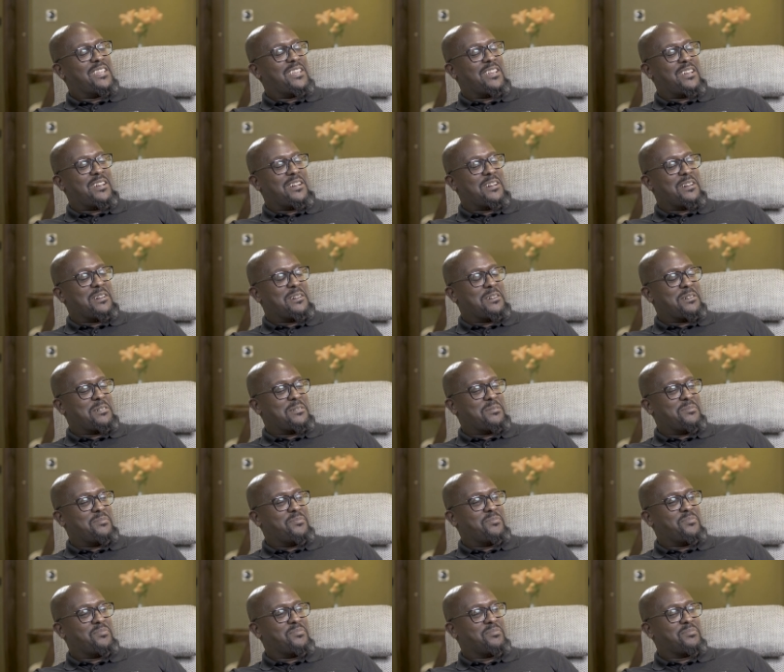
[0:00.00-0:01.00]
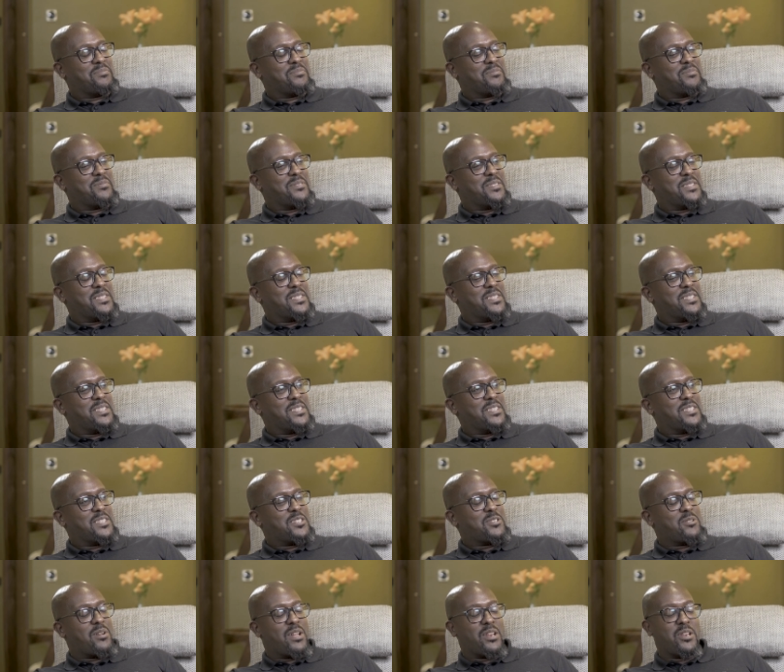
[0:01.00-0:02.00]
Um,
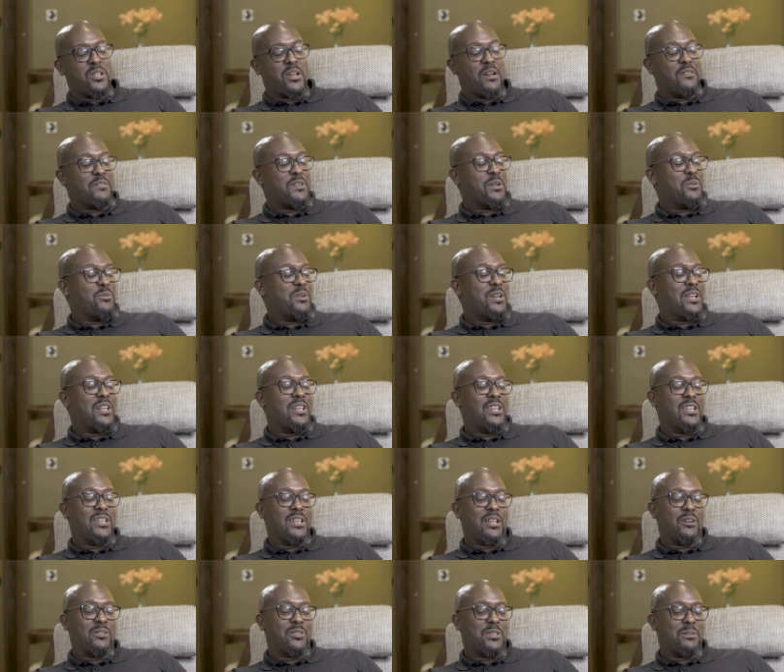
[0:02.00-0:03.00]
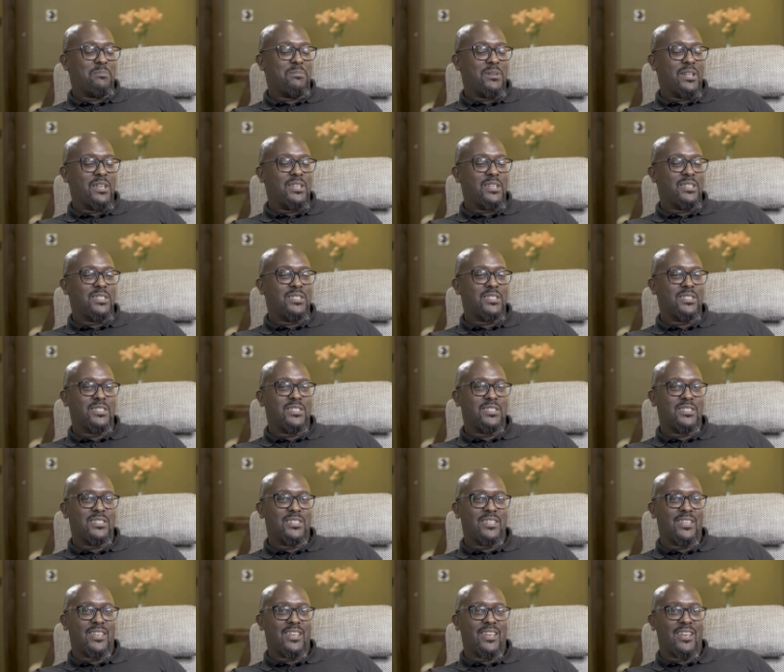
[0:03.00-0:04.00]
so anyway, after we cleaned out the place,
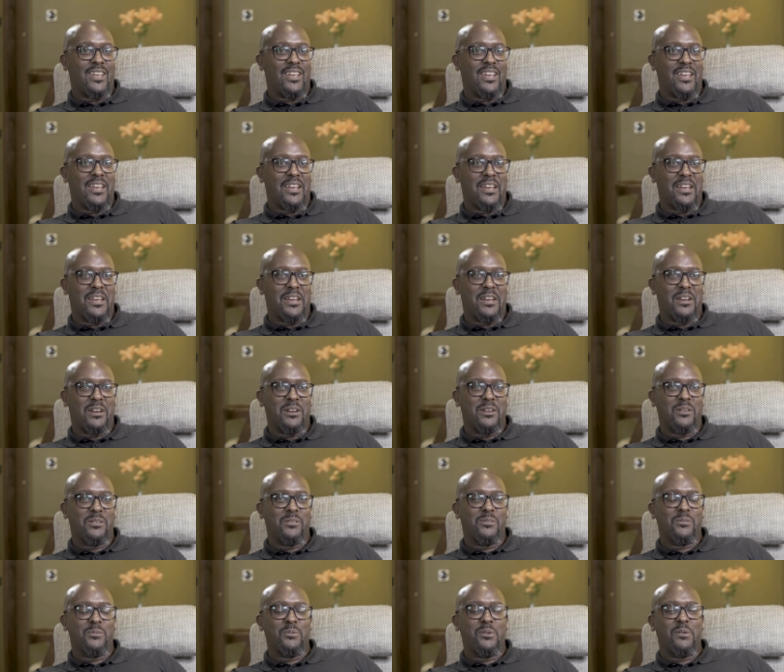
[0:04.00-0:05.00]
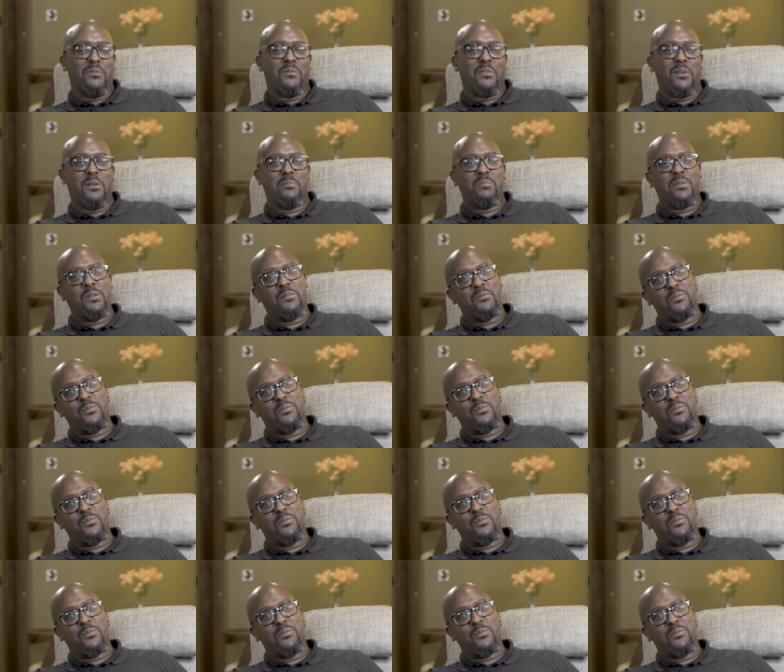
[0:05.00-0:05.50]
uh, we flipped